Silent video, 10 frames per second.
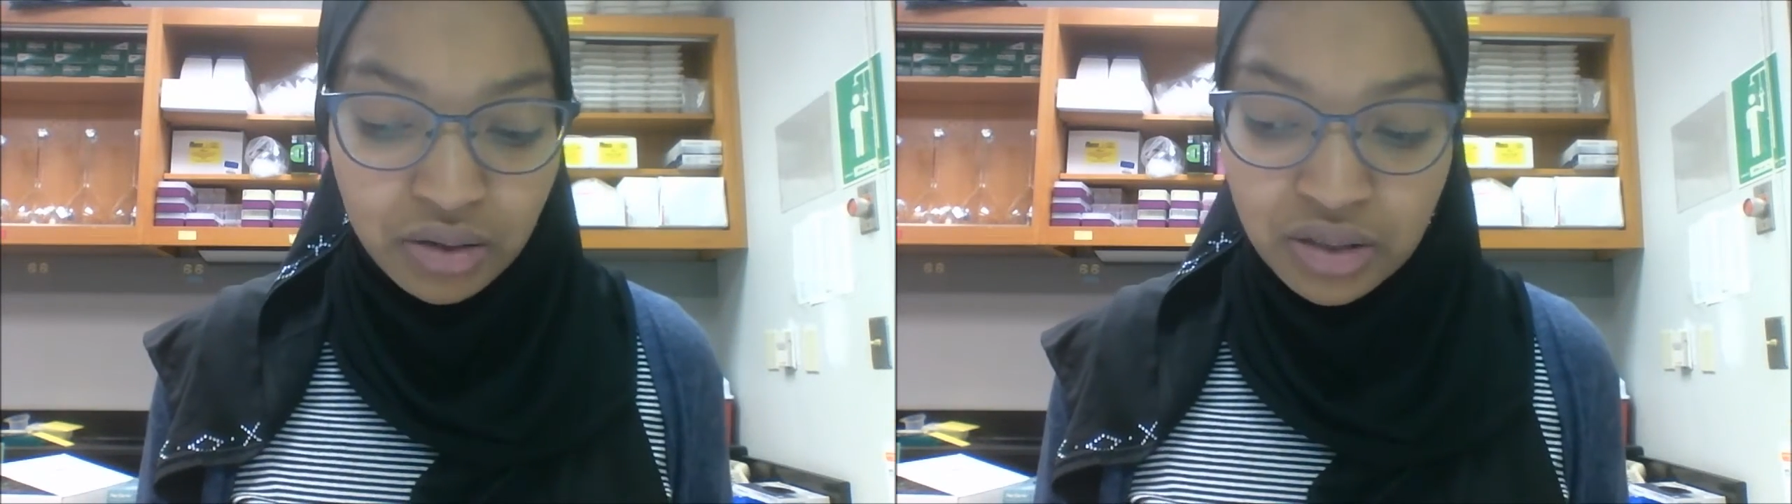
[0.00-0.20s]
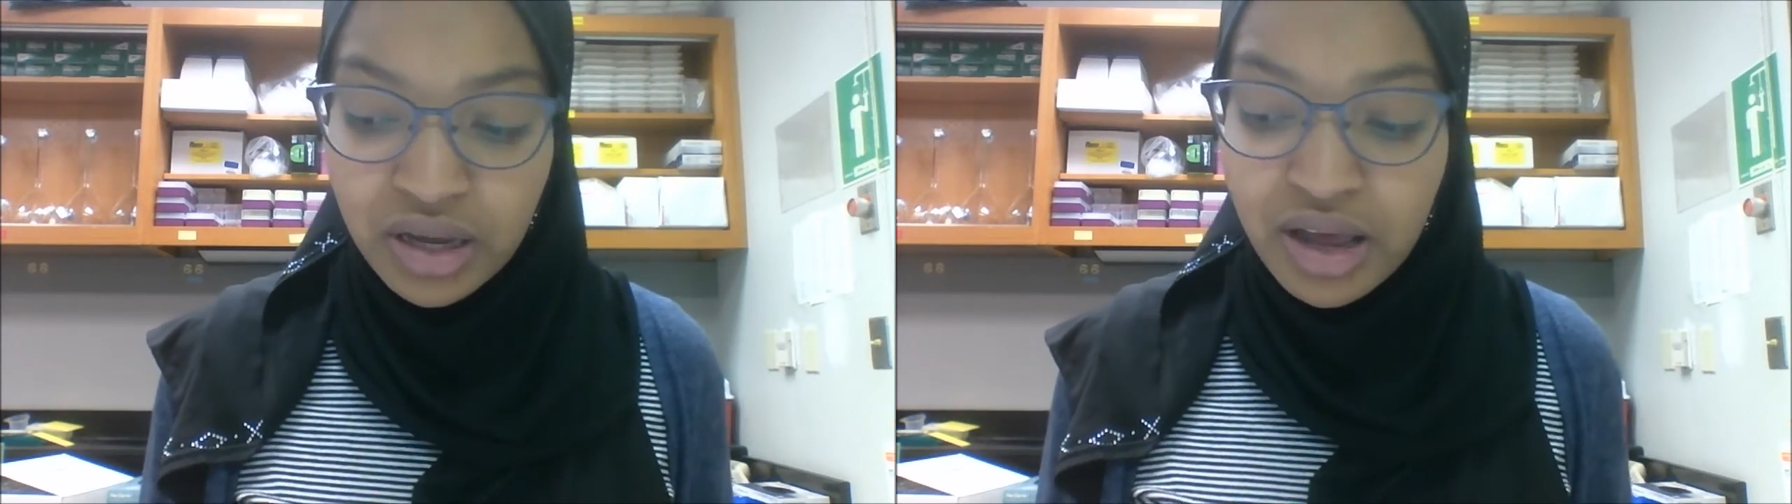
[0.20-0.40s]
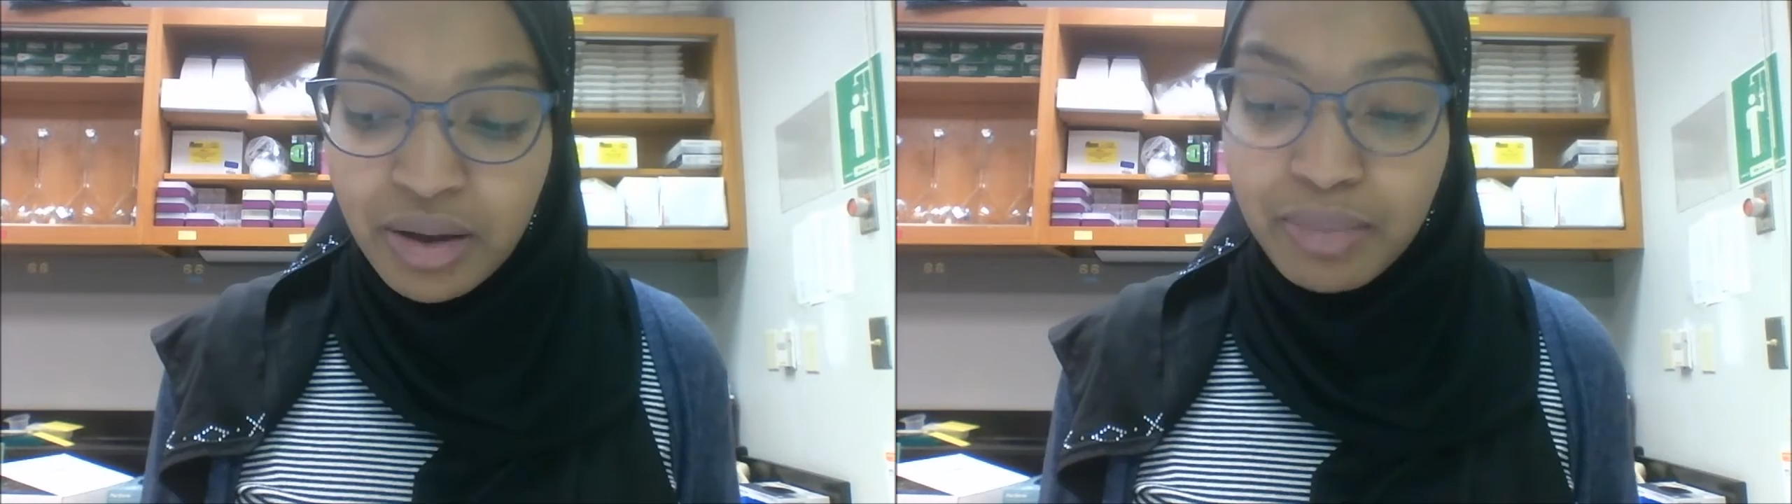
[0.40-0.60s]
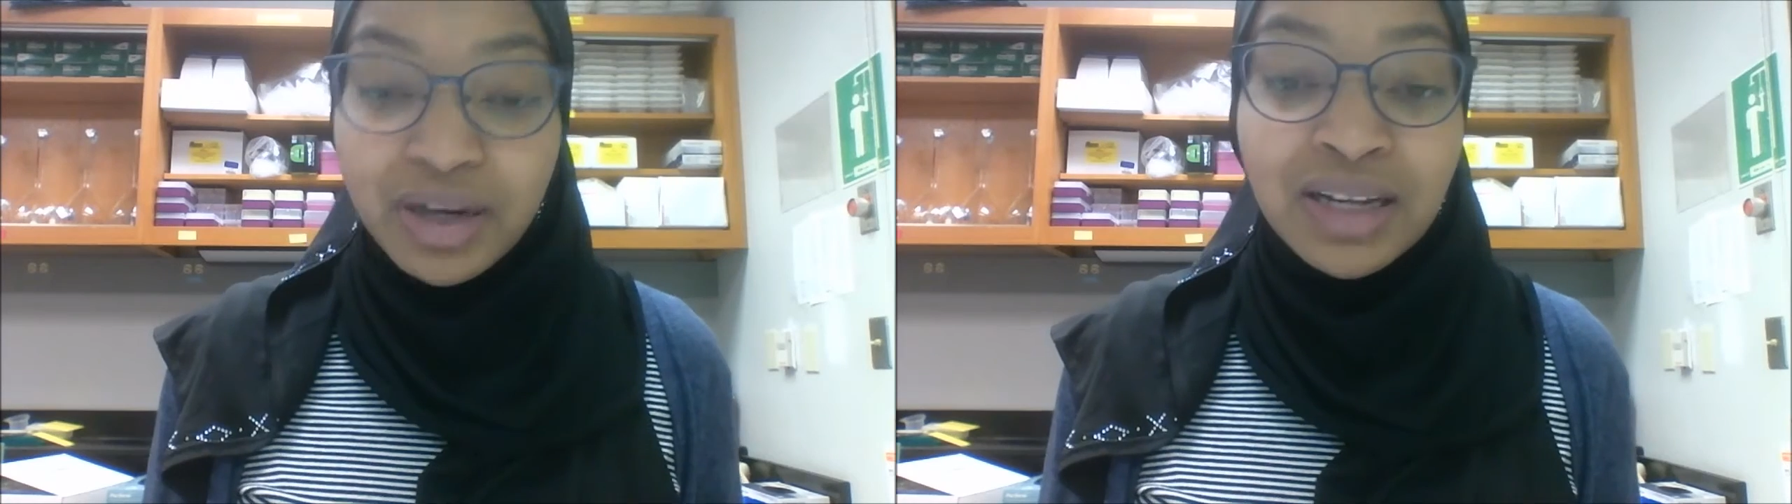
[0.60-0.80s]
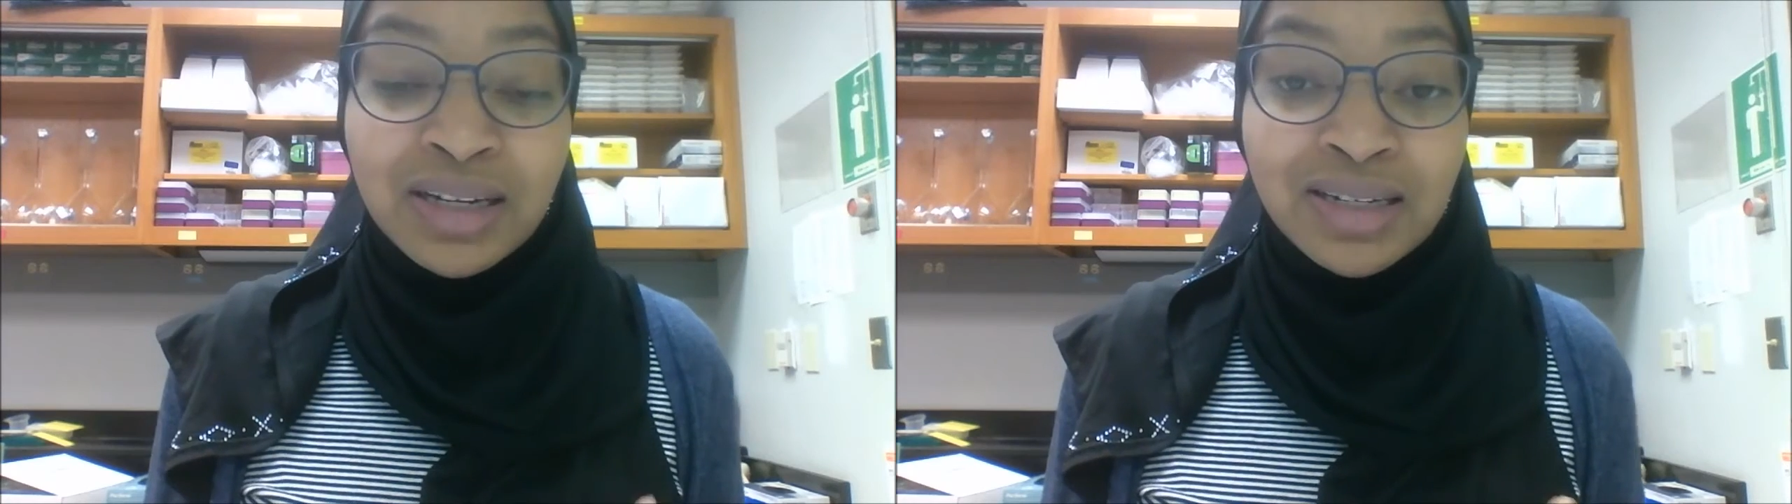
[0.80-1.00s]
But he
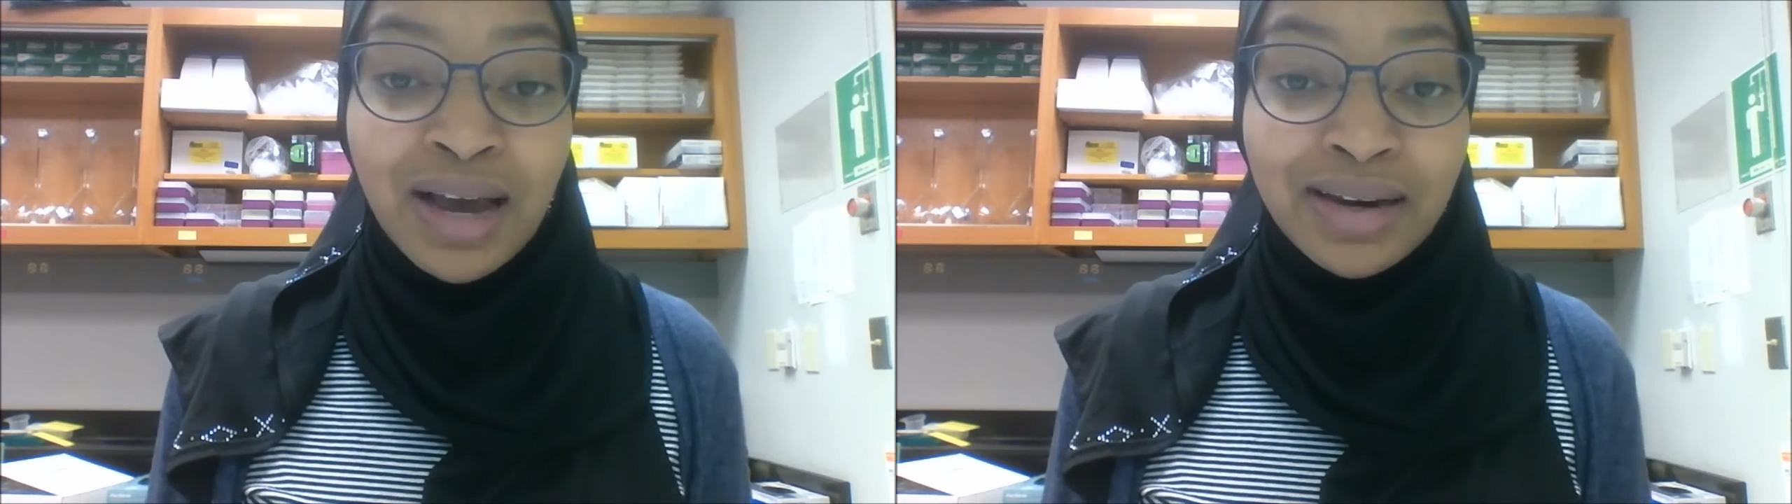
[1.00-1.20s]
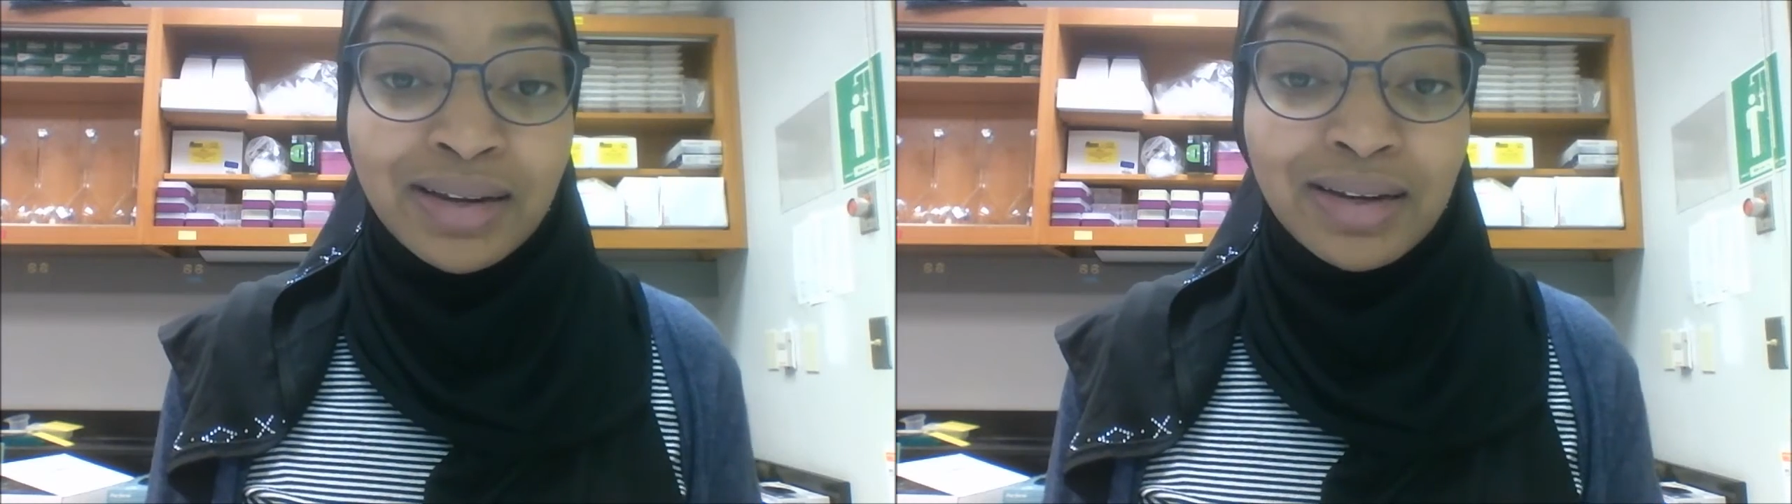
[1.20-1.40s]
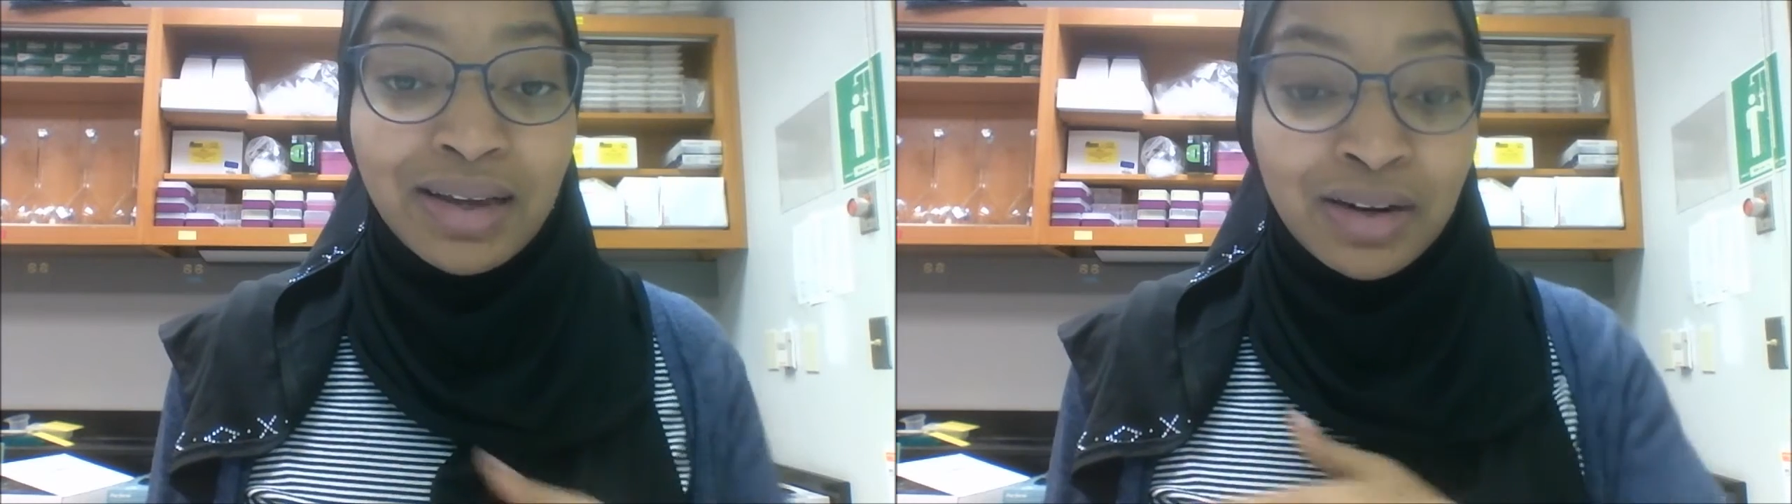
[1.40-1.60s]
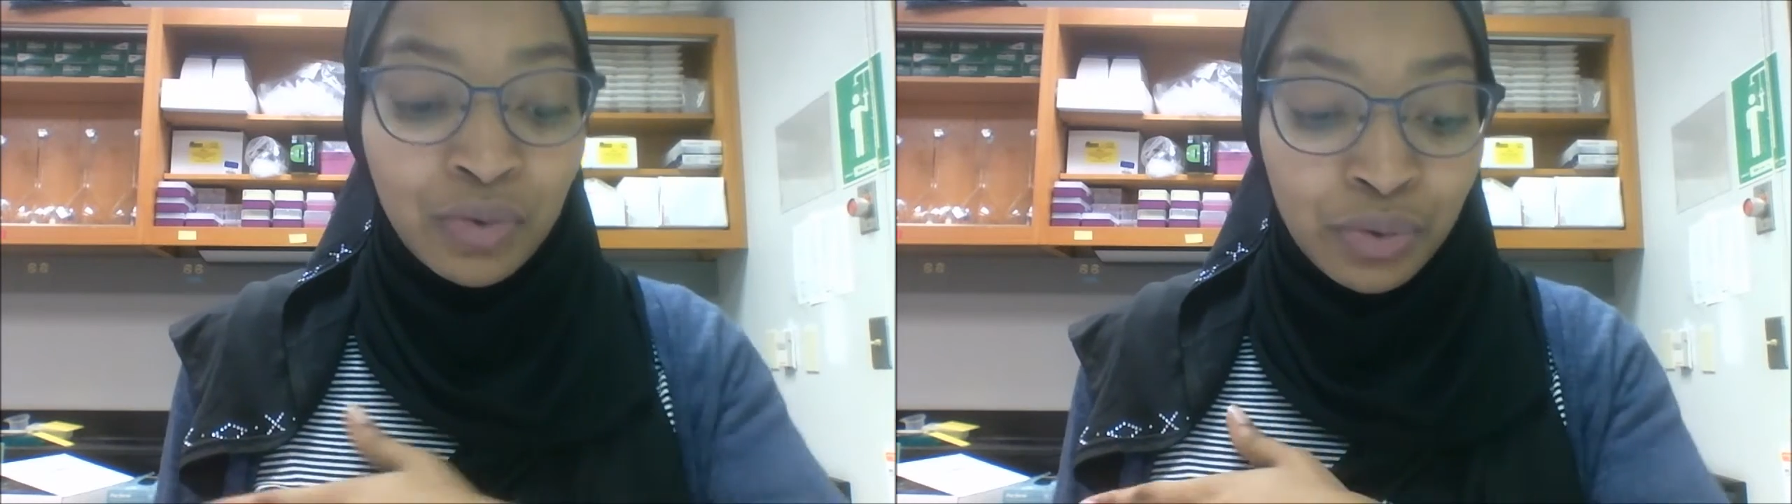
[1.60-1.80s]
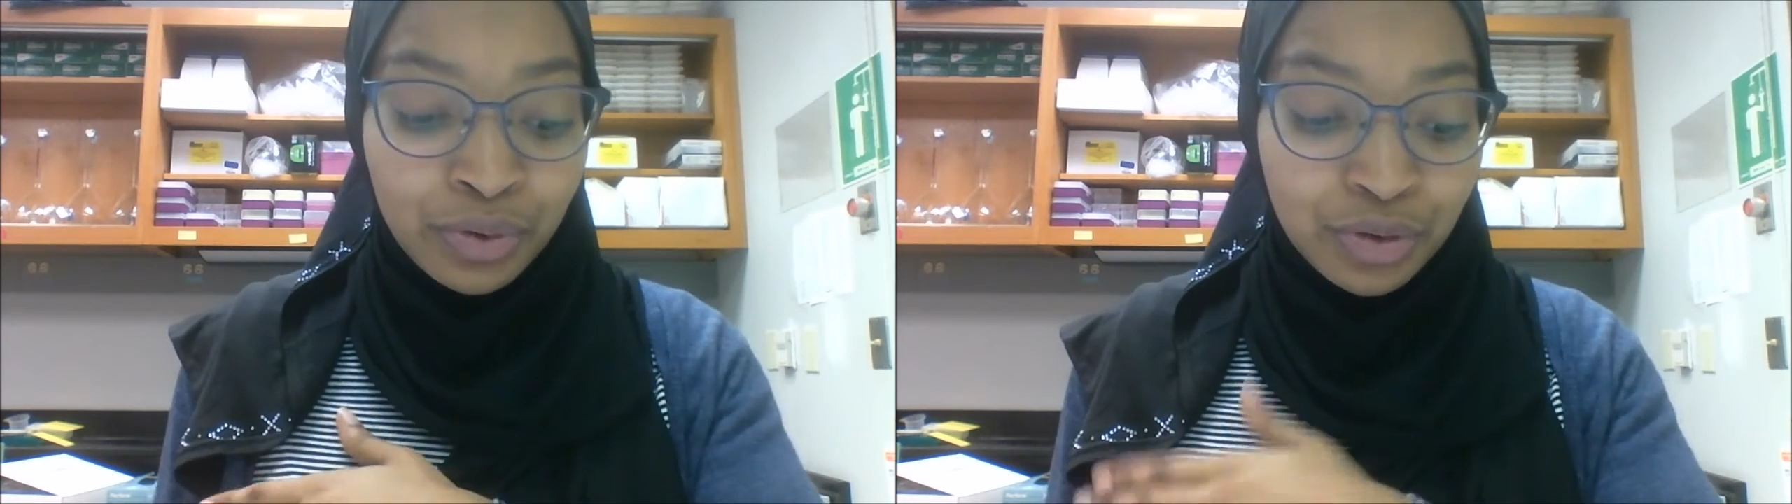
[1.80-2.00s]
decided in order
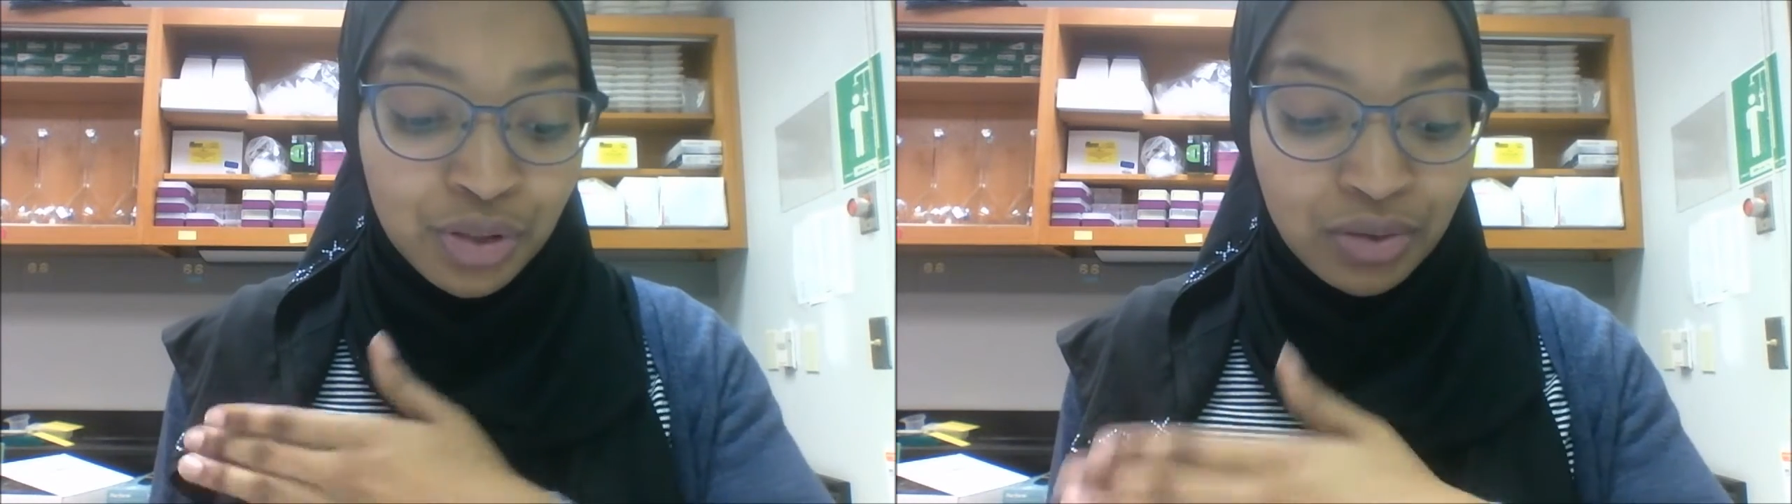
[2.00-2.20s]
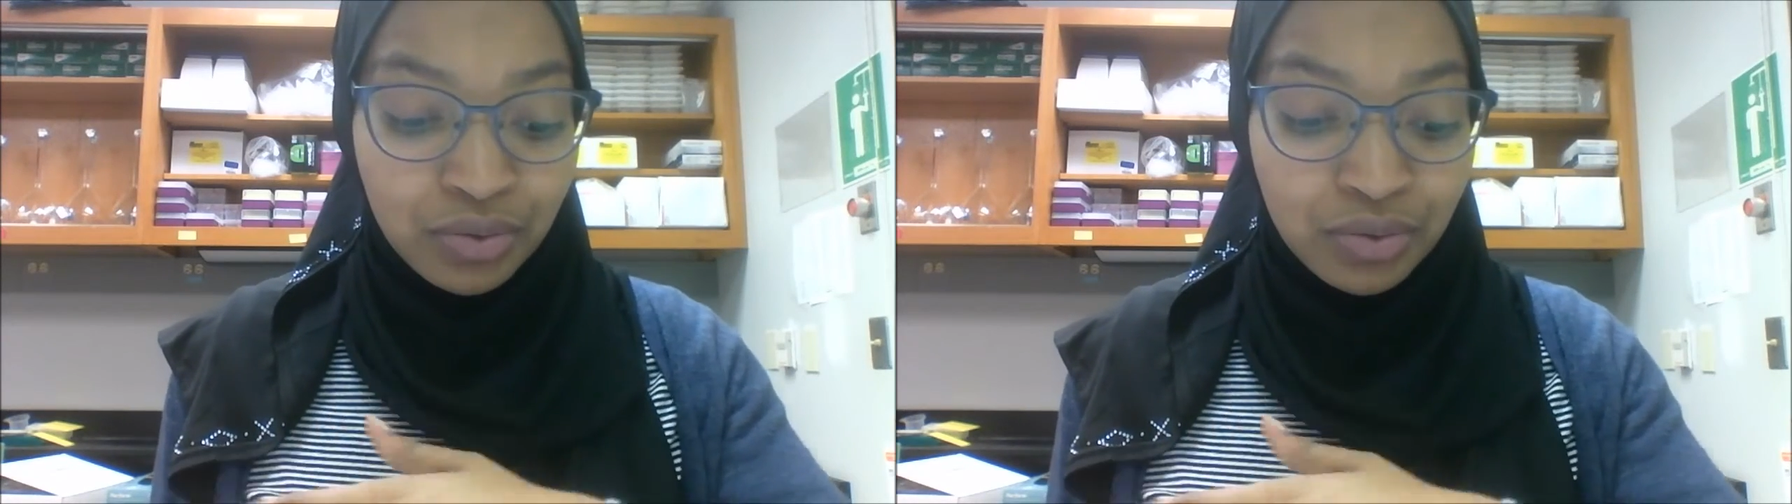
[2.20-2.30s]
to